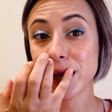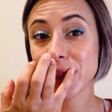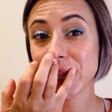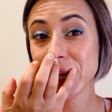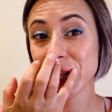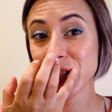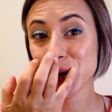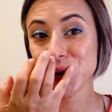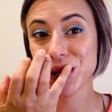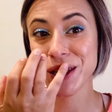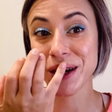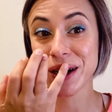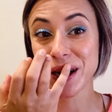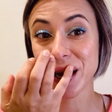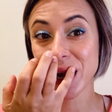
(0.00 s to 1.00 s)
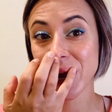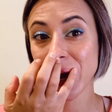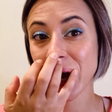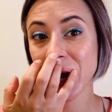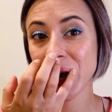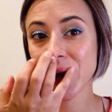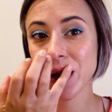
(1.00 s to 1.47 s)
They look young.
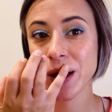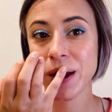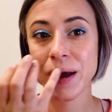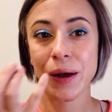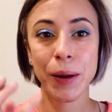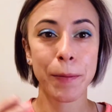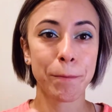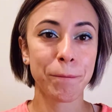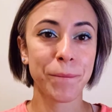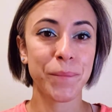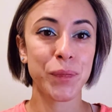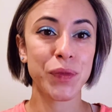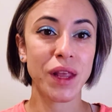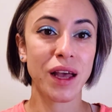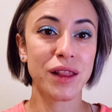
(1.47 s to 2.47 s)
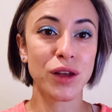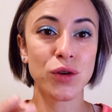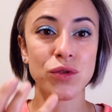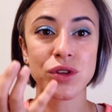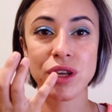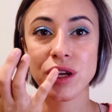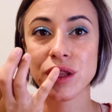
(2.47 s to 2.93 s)
And the
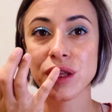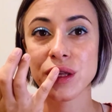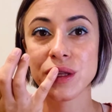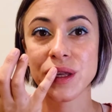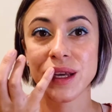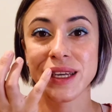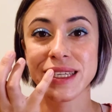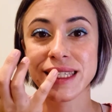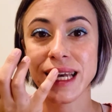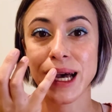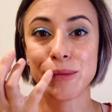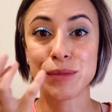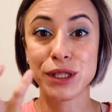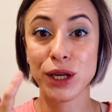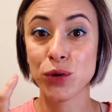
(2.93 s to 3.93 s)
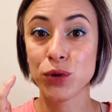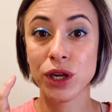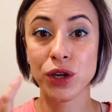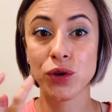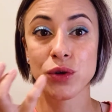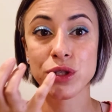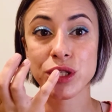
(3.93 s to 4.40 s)
good thing, this thing is absolutely
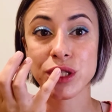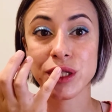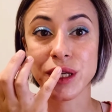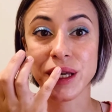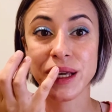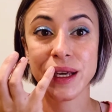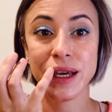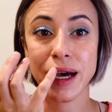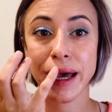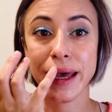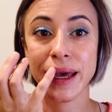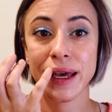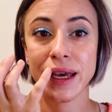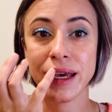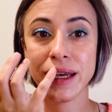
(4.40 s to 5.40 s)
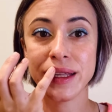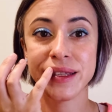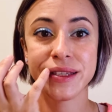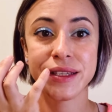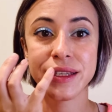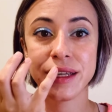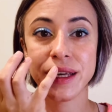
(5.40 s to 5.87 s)
not sticky. I hate
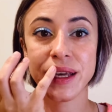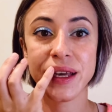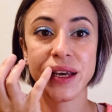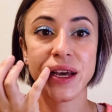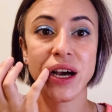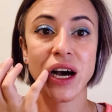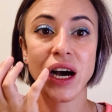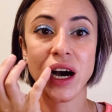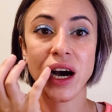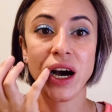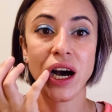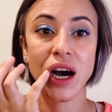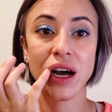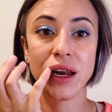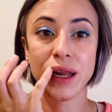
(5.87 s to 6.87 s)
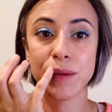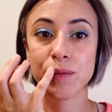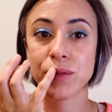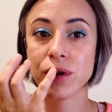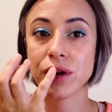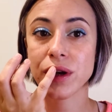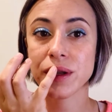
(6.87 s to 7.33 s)
sticky lip
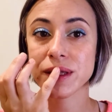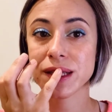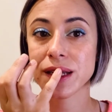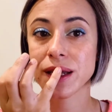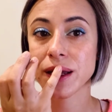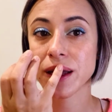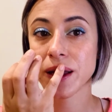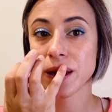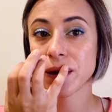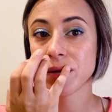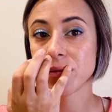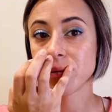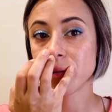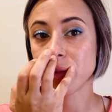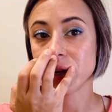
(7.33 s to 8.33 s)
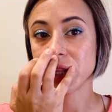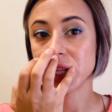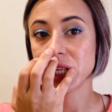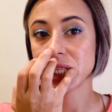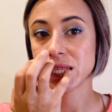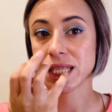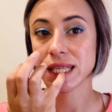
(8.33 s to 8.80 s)
products, but
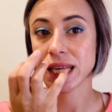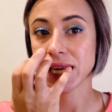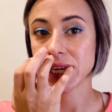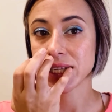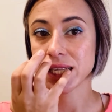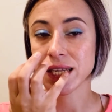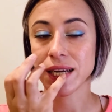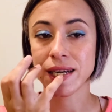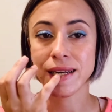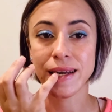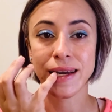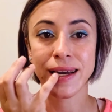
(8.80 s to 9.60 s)
this thing is not.